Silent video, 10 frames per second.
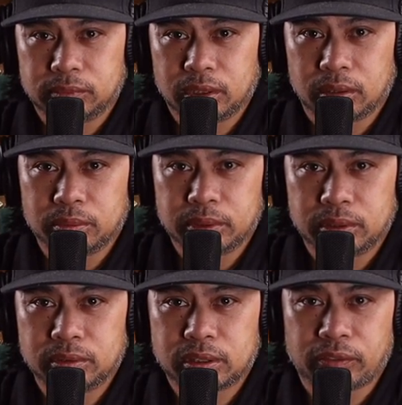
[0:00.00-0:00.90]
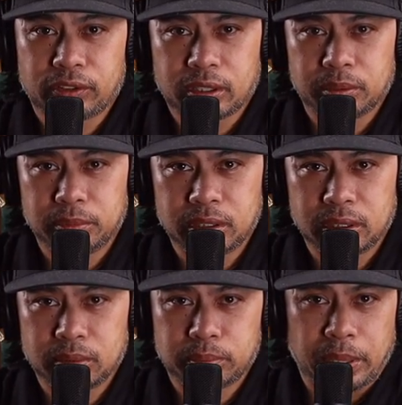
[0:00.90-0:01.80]
you know, we do stuff for a
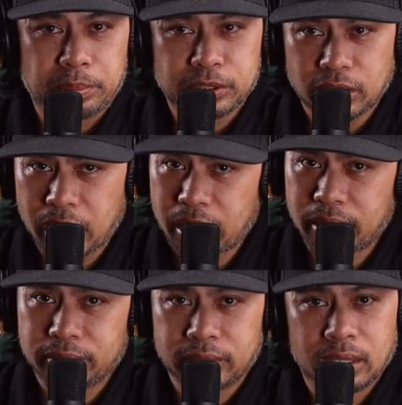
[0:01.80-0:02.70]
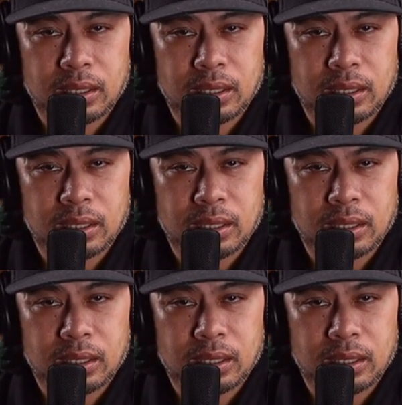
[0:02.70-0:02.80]
community paper drive,